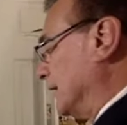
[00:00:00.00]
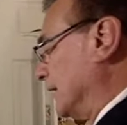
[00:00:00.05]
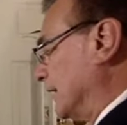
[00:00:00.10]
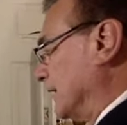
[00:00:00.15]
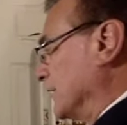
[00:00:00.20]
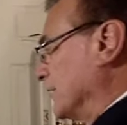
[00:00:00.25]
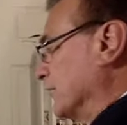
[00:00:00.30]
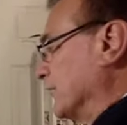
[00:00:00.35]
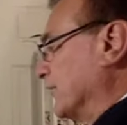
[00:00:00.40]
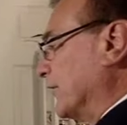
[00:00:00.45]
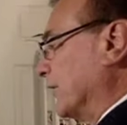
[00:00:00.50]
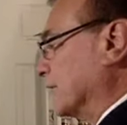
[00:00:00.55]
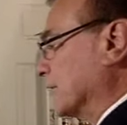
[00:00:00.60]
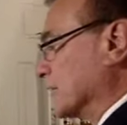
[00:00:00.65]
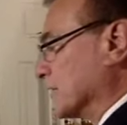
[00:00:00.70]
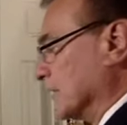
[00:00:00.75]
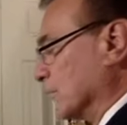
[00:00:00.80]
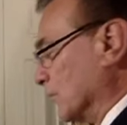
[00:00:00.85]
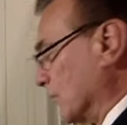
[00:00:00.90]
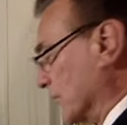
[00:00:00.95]
and just
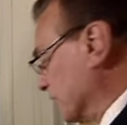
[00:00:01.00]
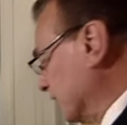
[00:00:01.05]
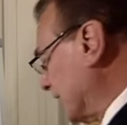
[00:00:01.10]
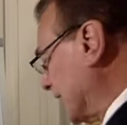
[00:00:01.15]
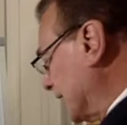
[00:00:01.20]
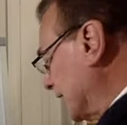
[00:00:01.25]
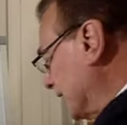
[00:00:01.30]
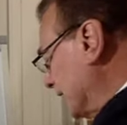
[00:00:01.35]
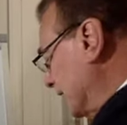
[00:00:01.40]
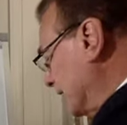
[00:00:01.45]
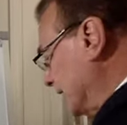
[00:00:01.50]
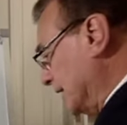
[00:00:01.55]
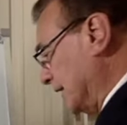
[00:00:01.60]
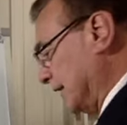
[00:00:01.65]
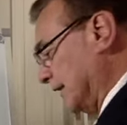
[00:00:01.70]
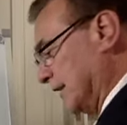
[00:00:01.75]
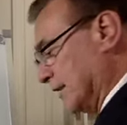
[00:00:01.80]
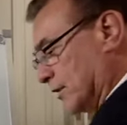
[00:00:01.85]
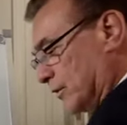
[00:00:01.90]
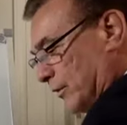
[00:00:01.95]
focus on what's relevant
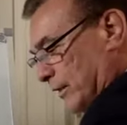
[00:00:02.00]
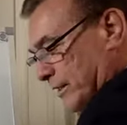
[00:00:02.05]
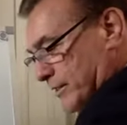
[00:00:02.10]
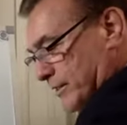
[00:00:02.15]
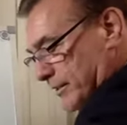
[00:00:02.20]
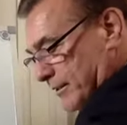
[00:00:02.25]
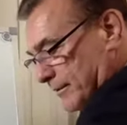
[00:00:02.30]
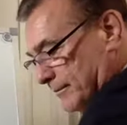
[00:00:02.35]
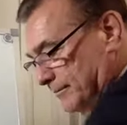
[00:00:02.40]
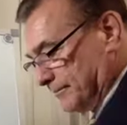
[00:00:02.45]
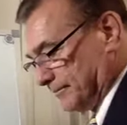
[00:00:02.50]
in this question,